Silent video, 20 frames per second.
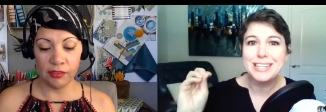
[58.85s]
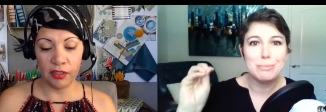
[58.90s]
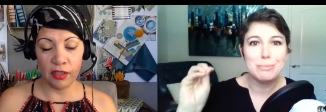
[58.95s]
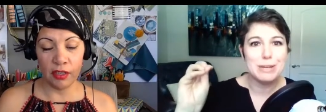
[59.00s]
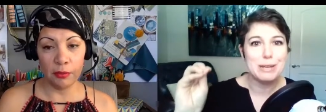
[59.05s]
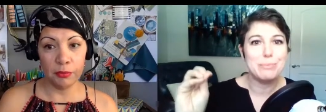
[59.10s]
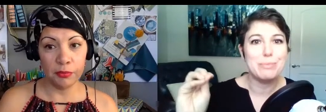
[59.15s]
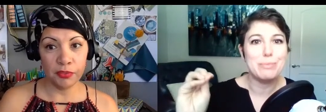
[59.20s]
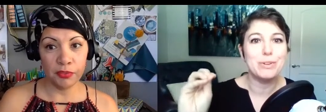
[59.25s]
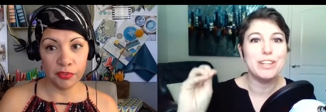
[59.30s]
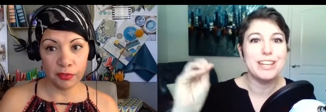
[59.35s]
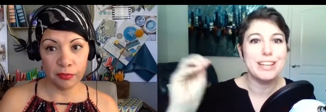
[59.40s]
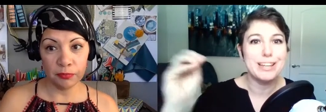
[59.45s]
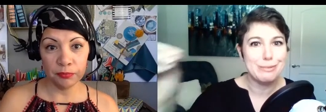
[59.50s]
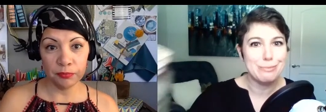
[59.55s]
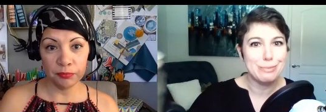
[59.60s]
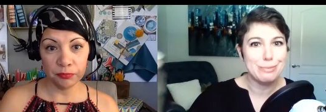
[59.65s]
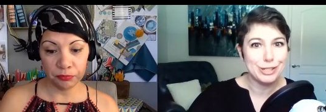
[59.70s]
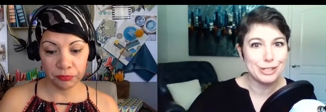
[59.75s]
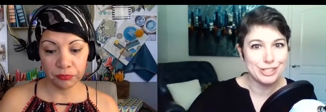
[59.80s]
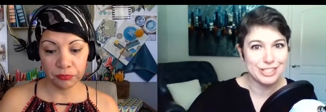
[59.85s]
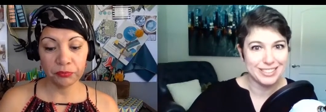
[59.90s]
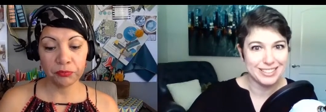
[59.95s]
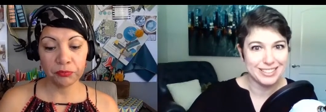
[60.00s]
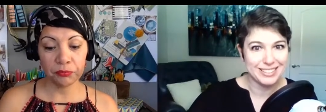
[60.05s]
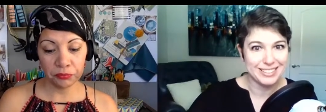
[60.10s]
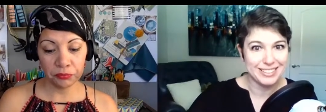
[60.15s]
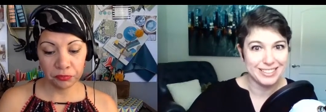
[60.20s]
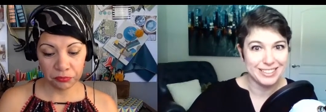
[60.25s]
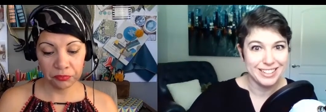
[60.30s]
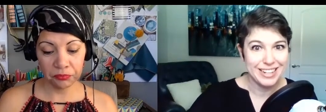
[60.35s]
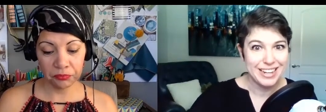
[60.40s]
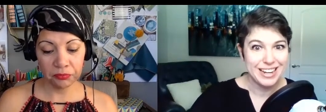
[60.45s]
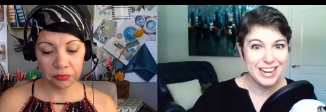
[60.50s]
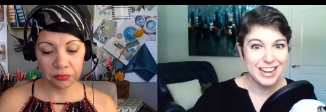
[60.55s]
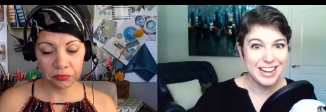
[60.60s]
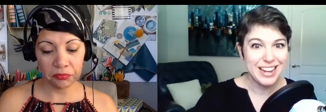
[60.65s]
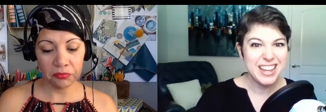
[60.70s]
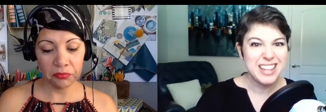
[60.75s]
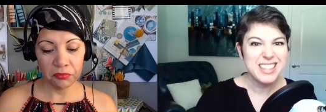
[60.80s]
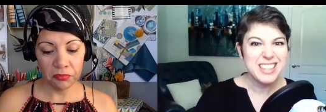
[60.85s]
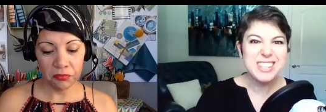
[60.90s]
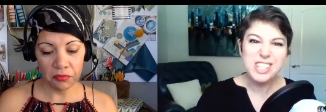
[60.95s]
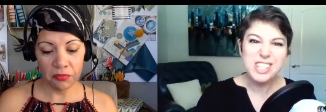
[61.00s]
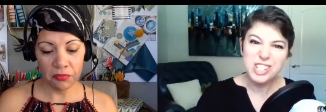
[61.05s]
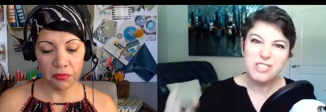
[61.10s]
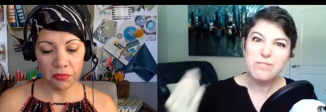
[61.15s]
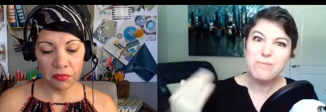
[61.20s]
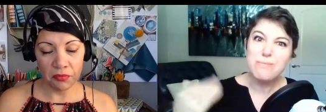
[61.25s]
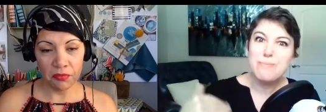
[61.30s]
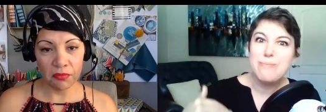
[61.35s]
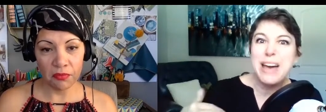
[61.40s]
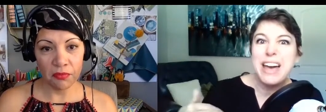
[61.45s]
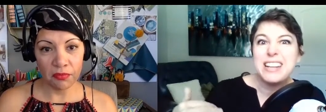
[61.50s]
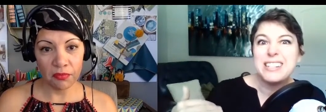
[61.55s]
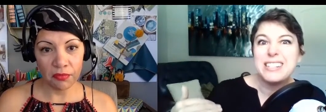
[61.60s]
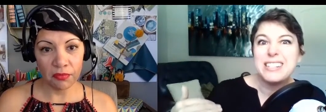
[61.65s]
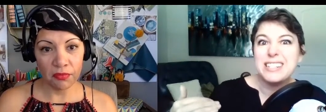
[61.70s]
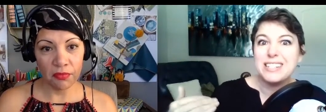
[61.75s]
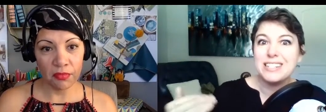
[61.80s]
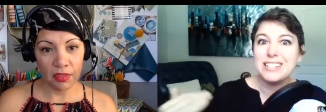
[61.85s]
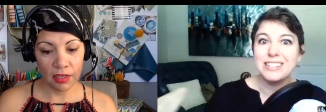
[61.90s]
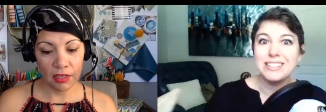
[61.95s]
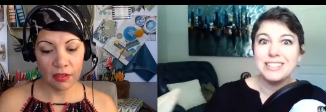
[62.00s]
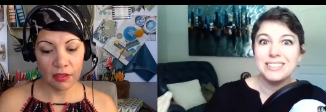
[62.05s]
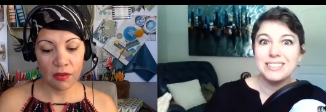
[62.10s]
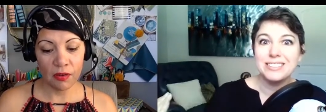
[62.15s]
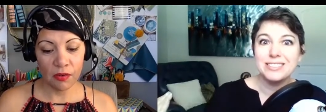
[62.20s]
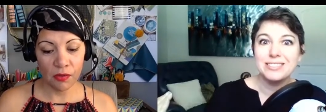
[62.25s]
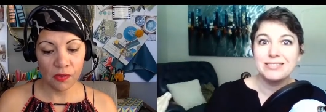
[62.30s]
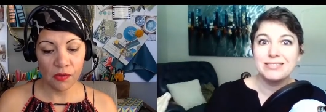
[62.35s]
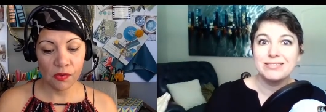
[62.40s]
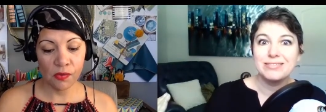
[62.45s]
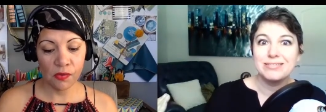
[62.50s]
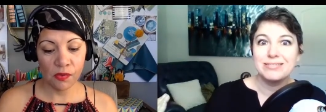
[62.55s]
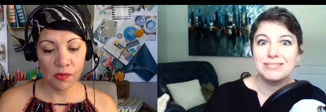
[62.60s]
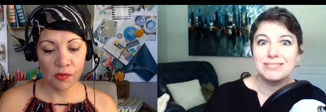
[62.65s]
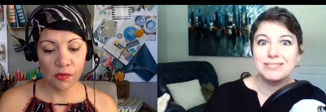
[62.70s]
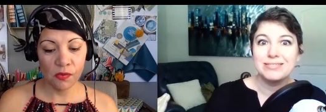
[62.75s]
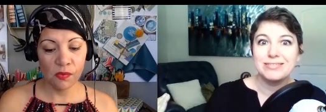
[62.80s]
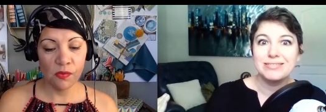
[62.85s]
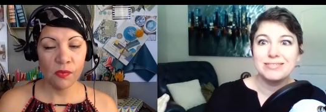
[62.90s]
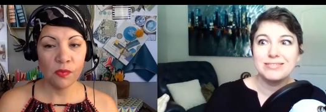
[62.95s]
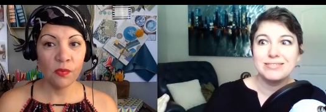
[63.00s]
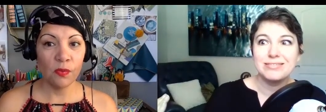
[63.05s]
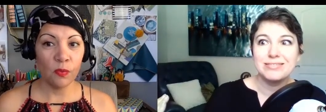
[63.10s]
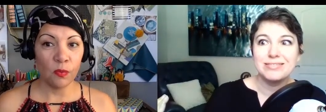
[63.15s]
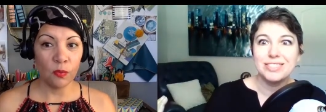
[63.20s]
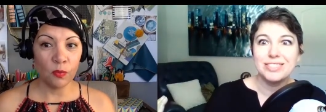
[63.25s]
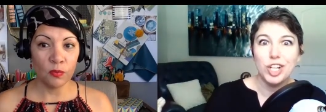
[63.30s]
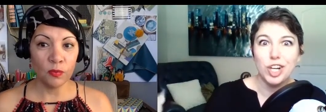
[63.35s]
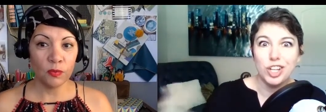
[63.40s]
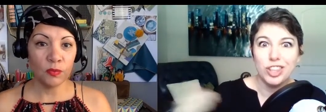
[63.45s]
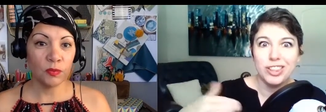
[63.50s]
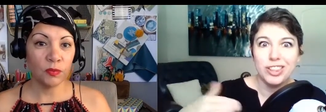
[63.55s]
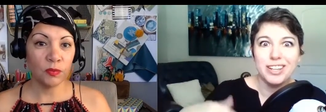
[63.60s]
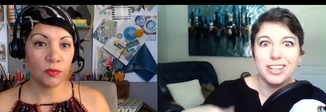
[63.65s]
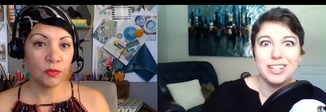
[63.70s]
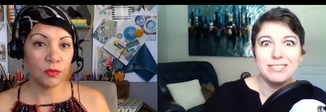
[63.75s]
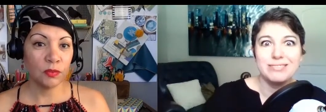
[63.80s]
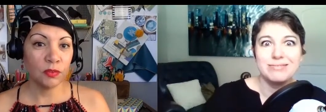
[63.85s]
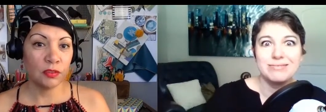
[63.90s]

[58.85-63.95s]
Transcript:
Speaker 1: the people in person that you've met online.